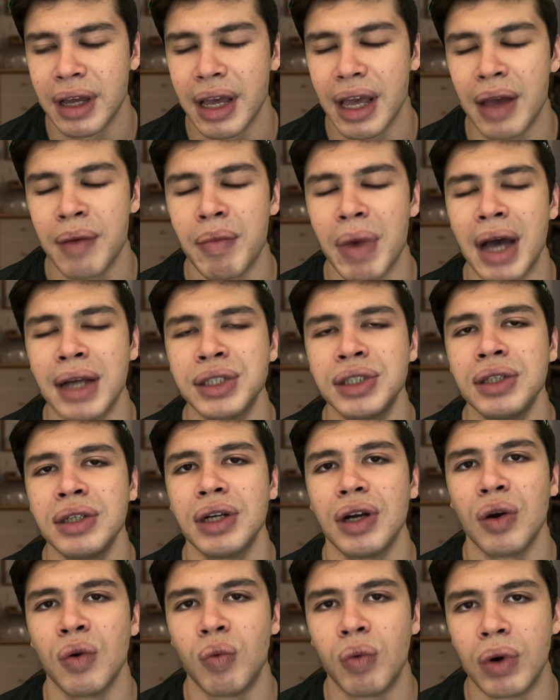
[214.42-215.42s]
Imagine
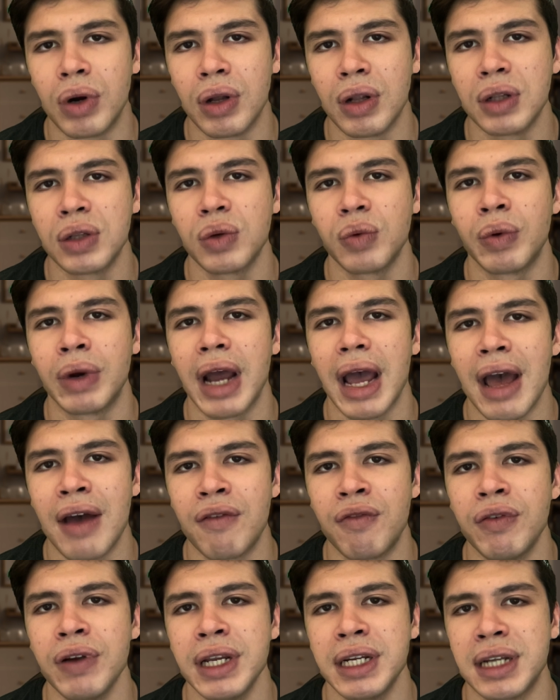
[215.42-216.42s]
a world where
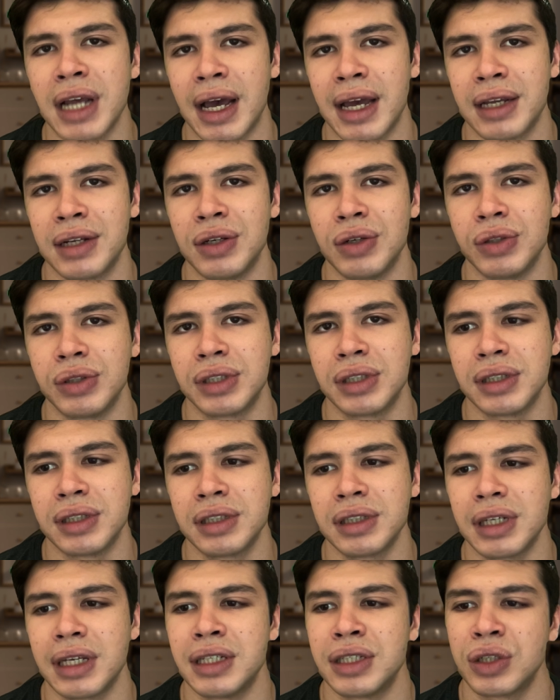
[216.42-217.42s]
every
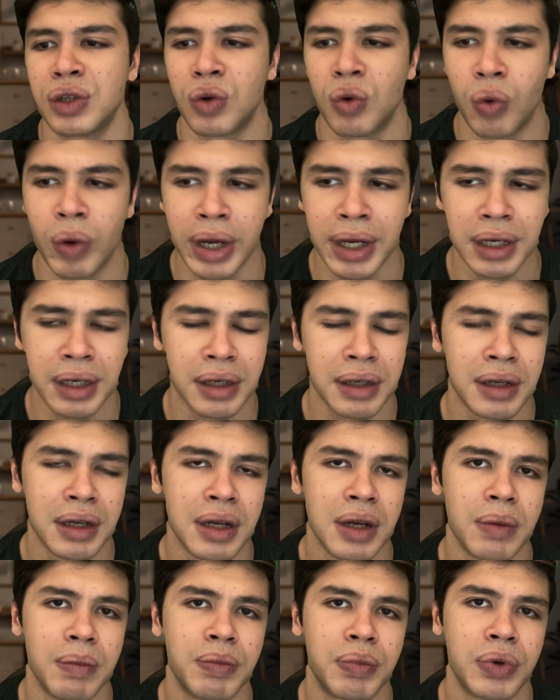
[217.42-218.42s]
diagnosis is quick,
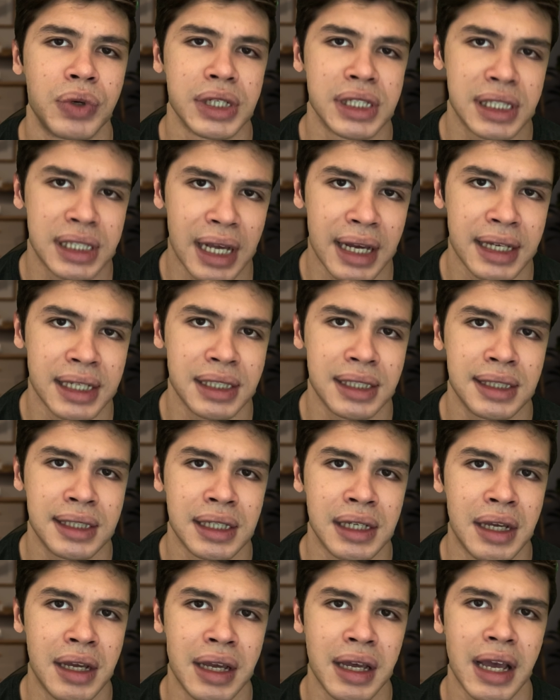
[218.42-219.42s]
precise,
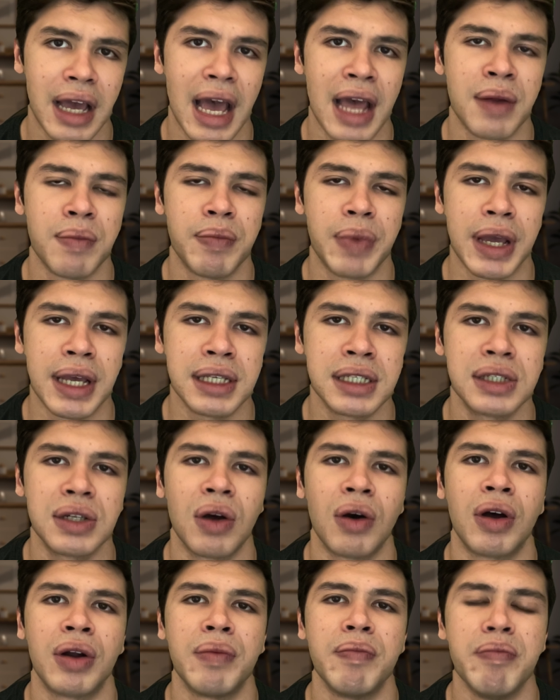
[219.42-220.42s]
and based
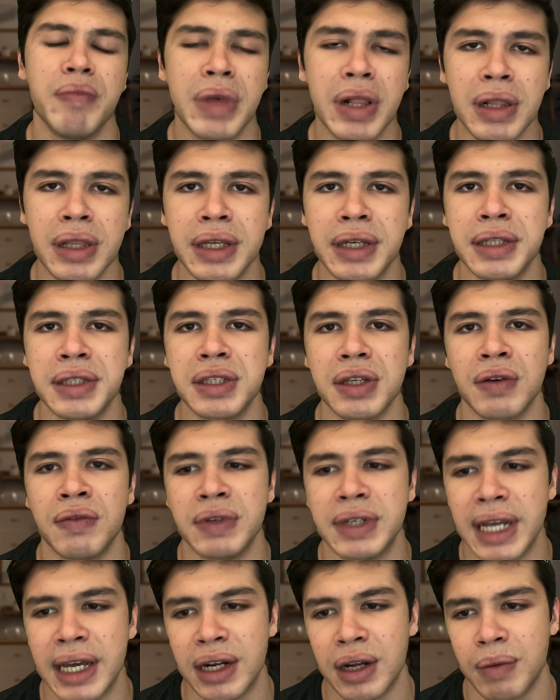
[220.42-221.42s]
on millions of
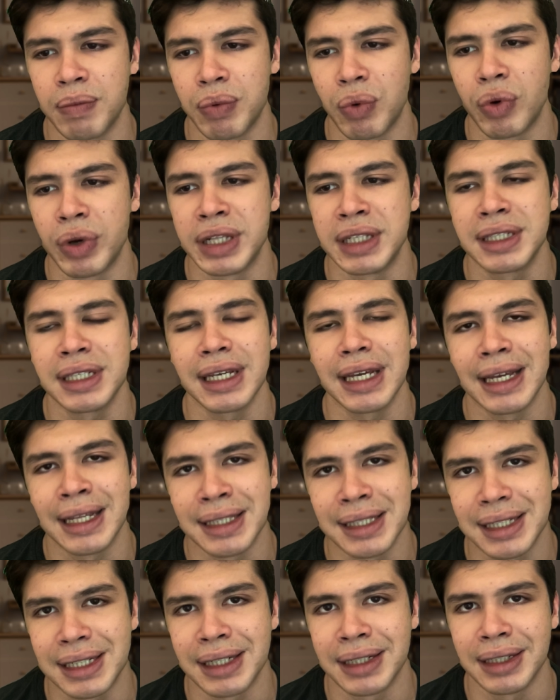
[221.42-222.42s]
data points
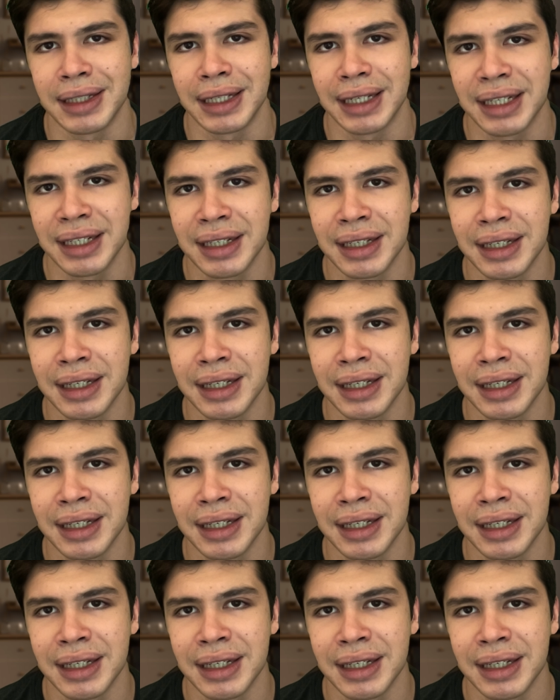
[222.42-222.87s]
instantly.